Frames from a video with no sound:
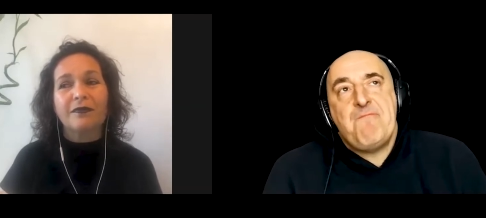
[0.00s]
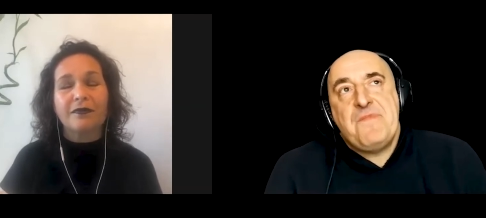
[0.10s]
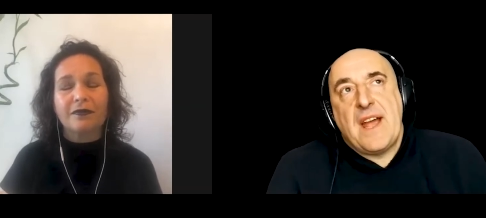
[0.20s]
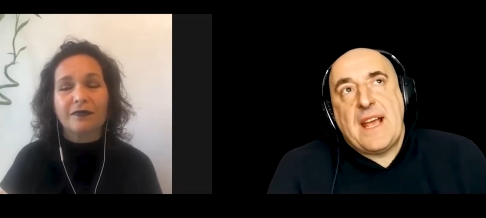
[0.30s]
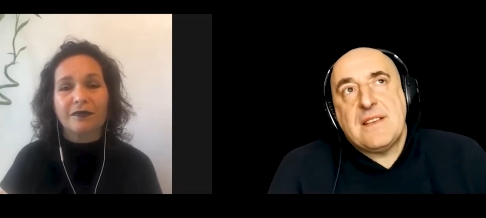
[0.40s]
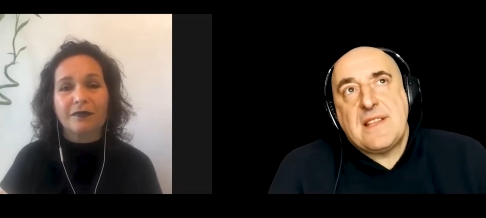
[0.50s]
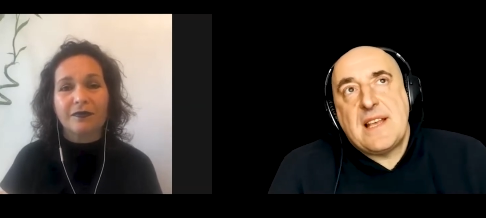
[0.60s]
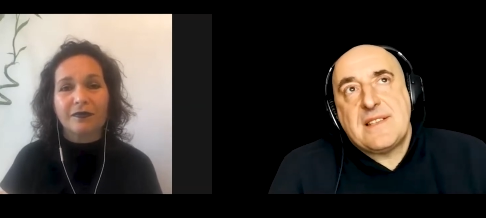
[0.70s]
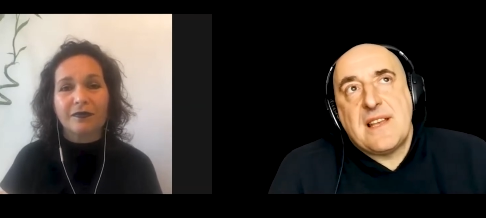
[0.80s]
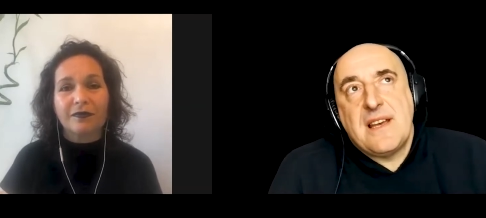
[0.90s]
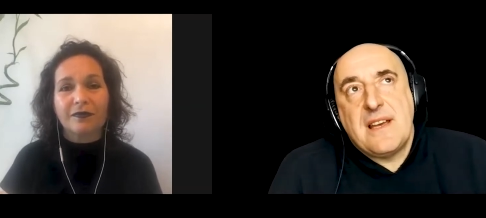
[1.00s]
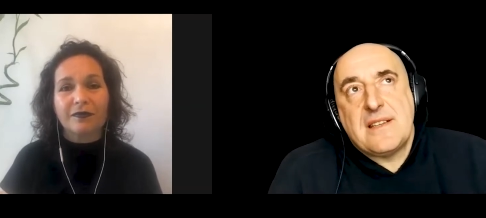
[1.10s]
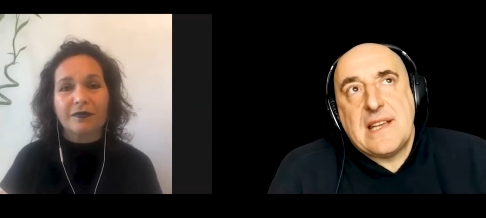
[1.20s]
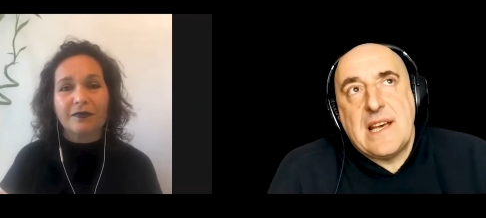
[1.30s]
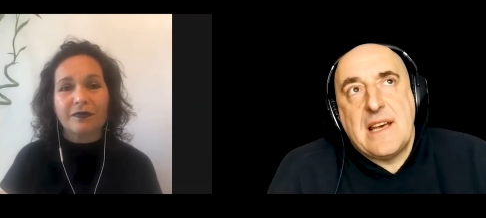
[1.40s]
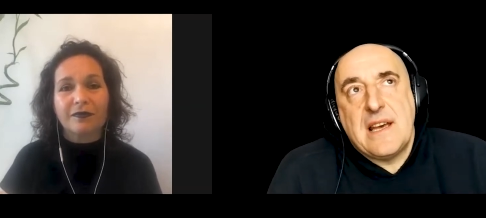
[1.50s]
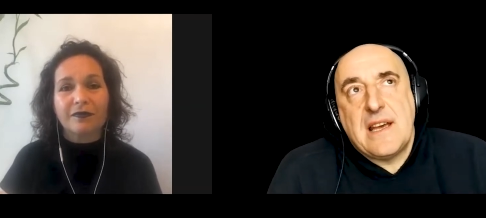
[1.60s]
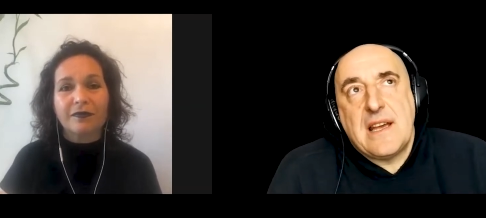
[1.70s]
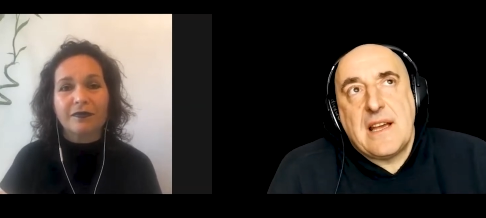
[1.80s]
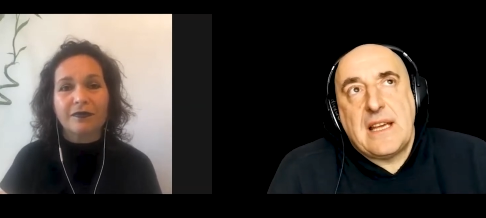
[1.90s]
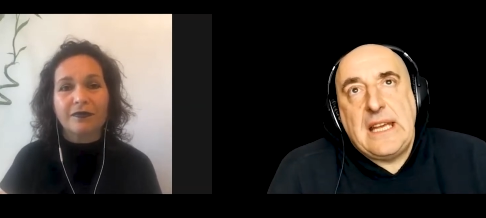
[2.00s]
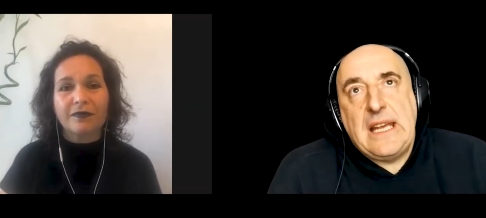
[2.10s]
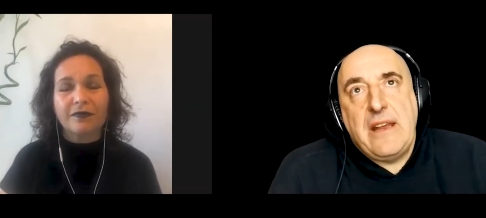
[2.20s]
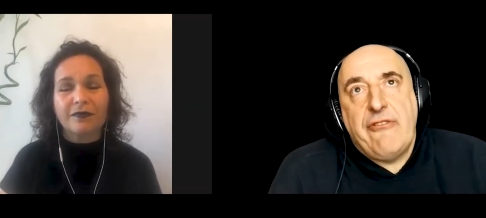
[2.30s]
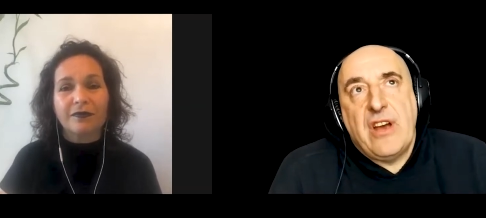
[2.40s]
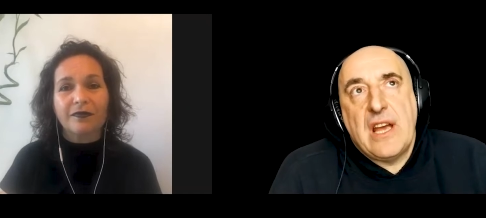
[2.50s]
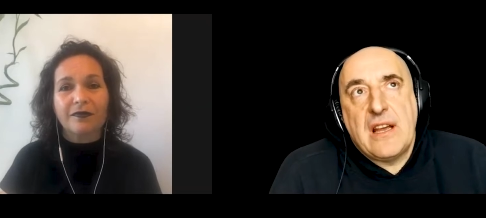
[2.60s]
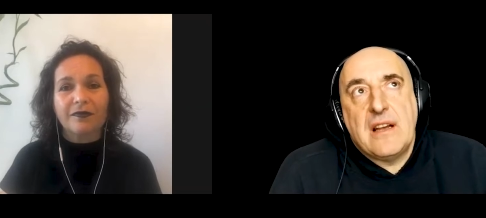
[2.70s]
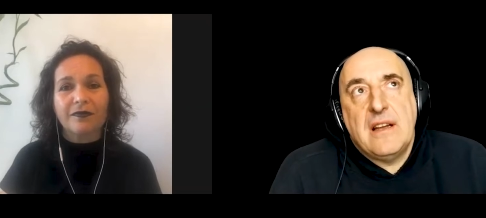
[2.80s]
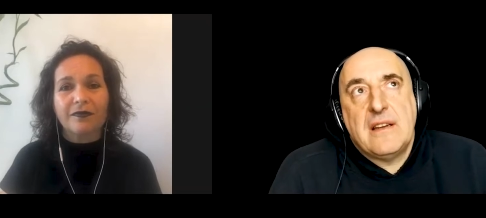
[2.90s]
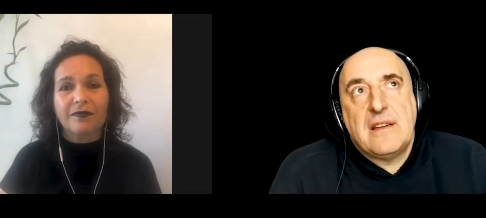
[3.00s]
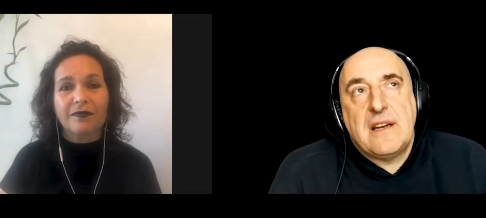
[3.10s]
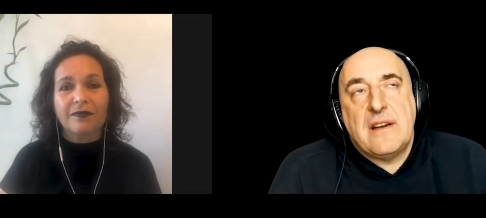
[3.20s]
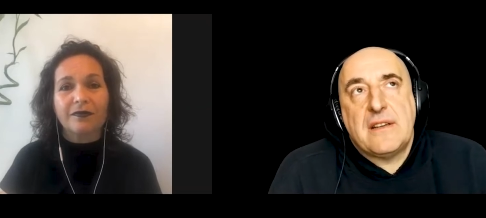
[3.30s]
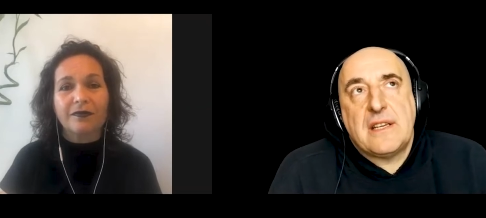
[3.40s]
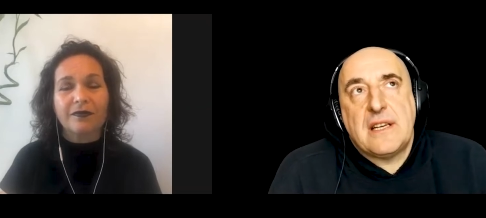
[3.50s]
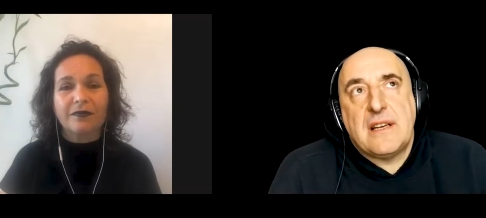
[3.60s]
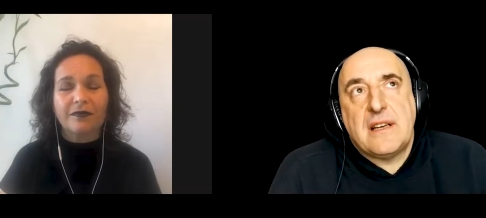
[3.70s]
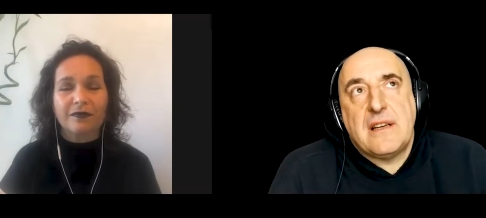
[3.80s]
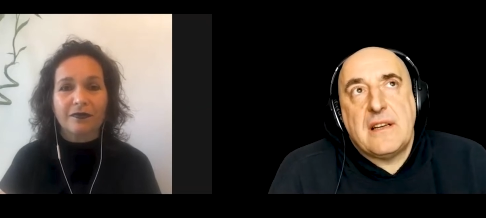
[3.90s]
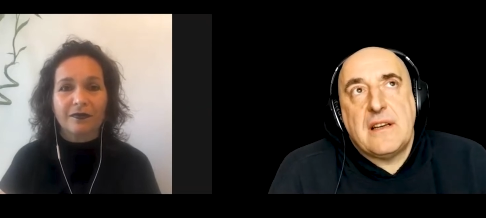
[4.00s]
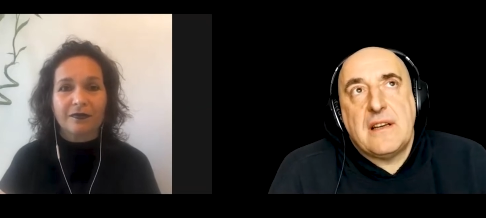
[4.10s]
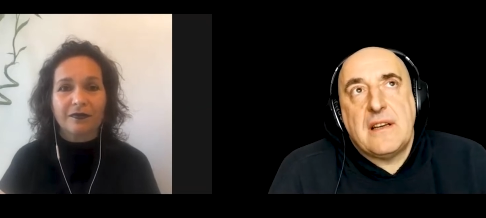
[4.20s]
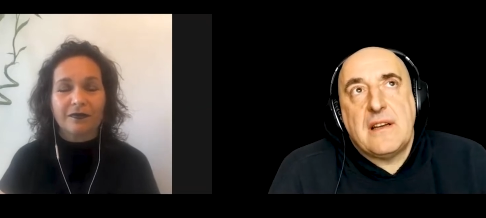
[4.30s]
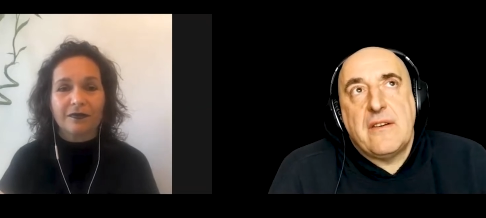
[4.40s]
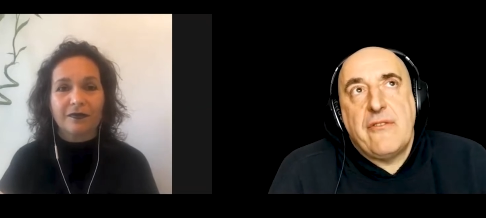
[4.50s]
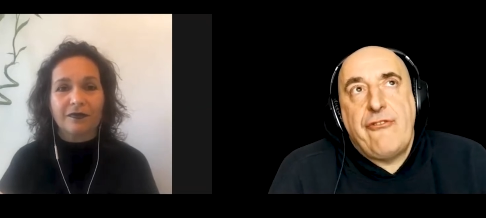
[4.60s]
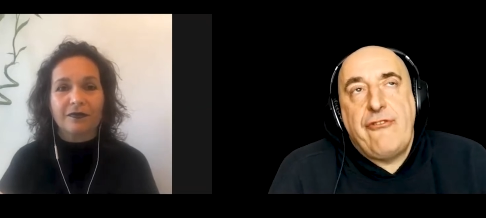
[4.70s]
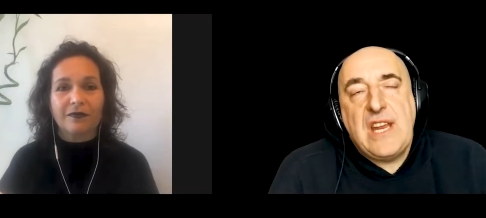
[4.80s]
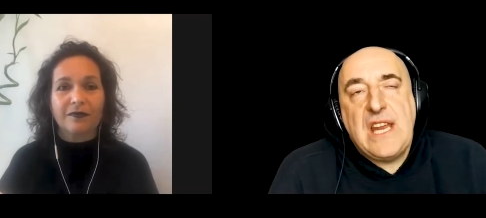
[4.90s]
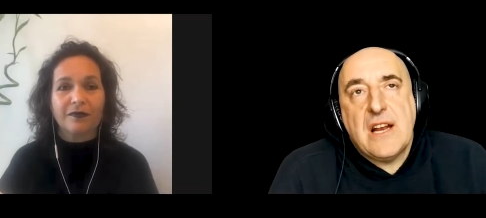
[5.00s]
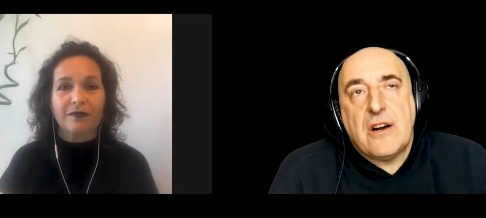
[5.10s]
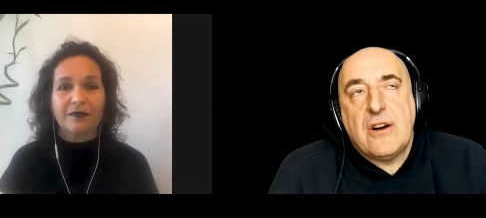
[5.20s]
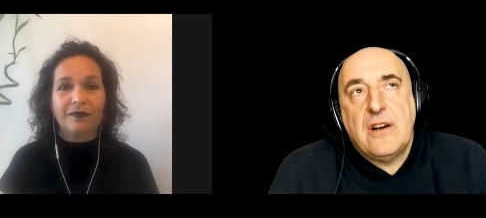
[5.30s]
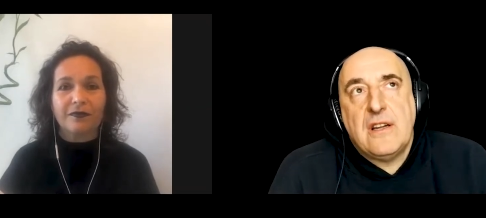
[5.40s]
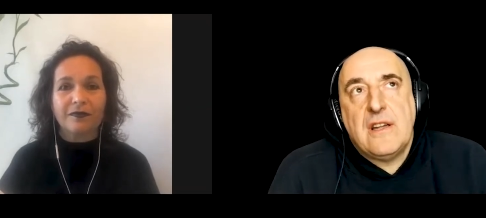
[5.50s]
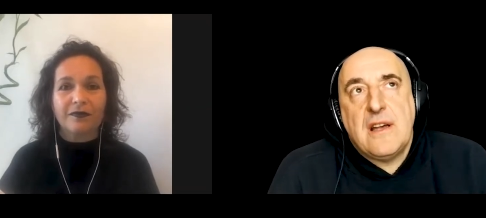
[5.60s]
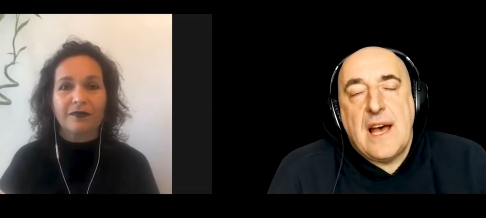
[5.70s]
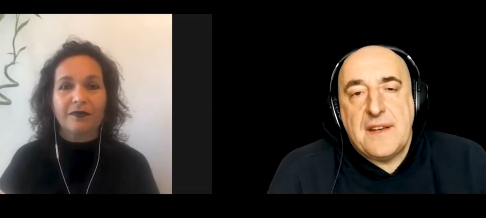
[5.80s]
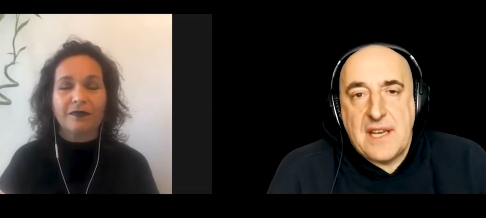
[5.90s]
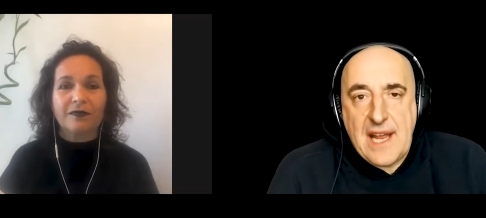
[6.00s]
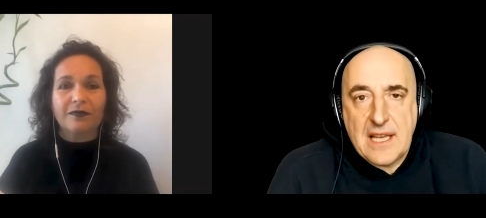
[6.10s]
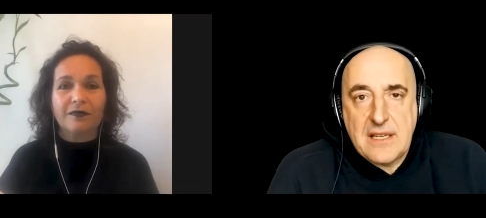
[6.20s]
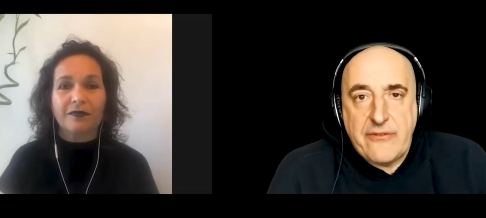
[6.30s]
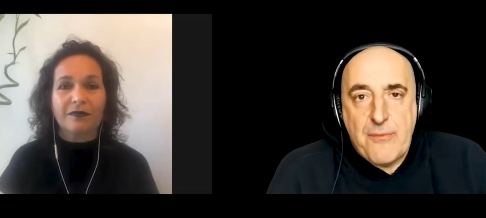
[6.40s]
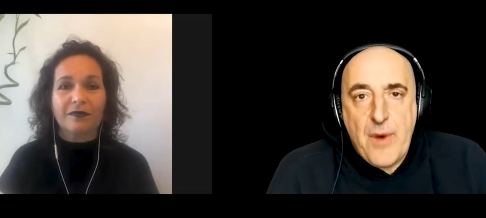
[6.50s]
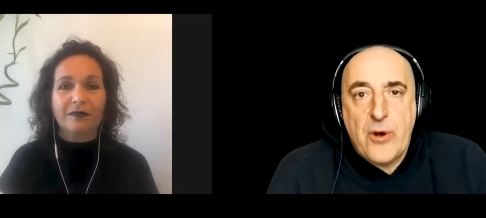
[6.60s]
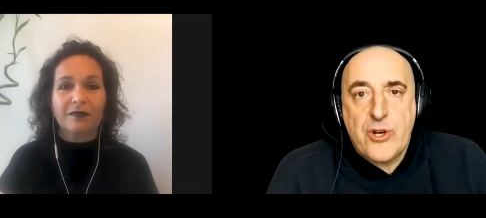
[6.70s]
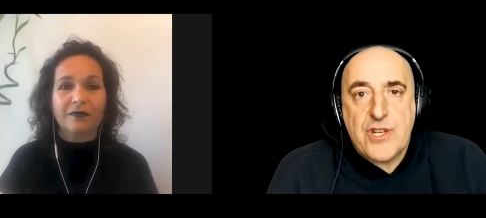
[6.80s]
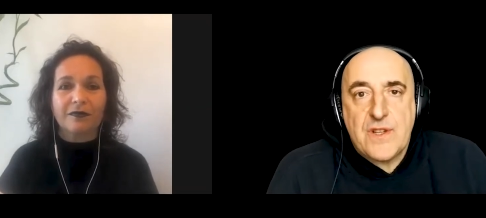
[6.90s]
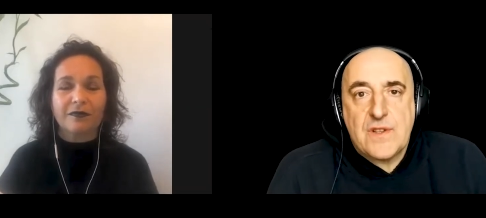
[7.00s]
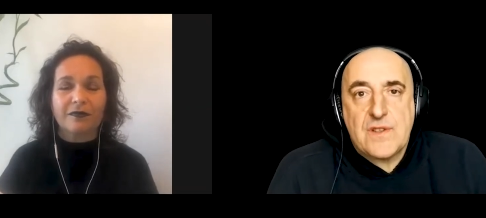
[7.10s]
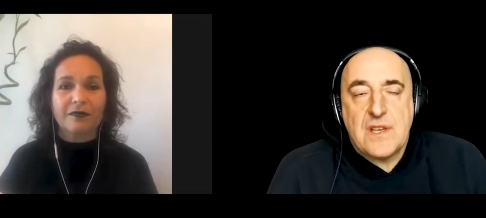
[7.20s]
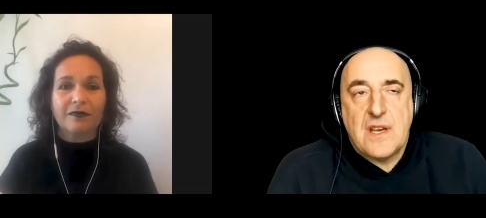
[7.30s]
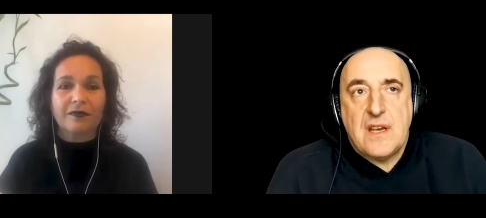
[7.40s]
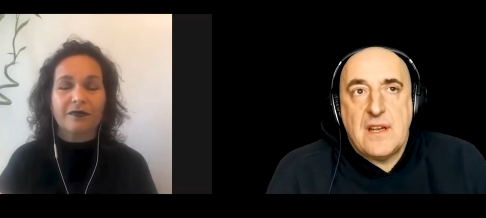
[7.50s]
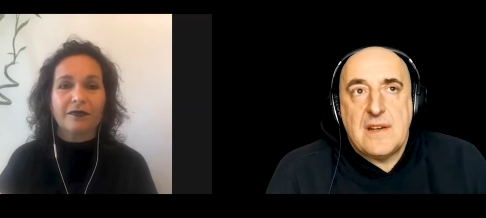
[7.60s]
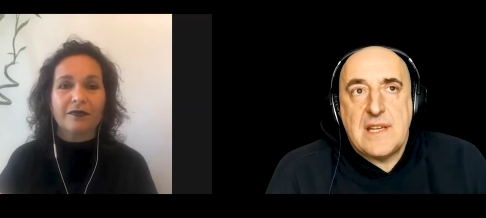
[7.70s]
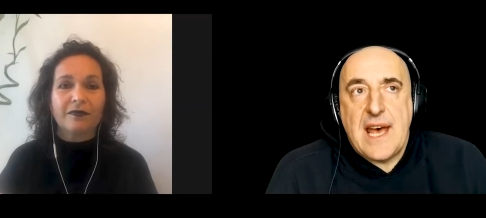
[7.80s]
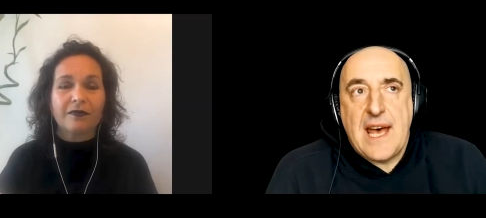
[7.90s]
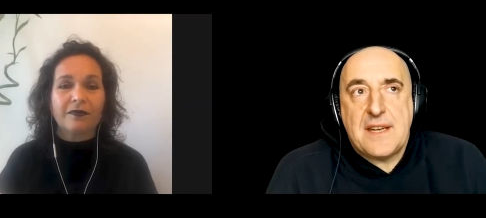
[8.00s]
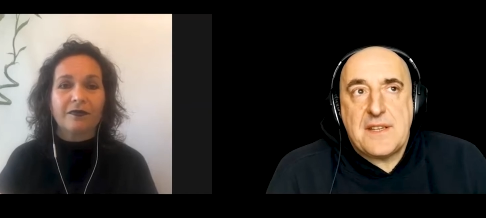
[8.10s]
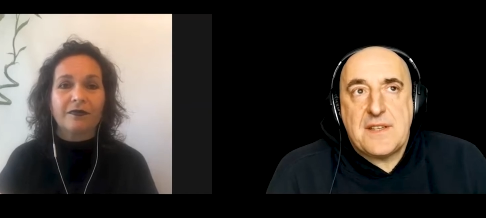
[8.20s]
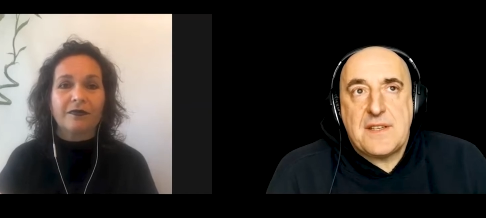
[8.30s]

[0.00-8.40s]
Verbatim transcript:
Speaker 1: and I guess that's the the key thing: the, the fear and the negative emotions that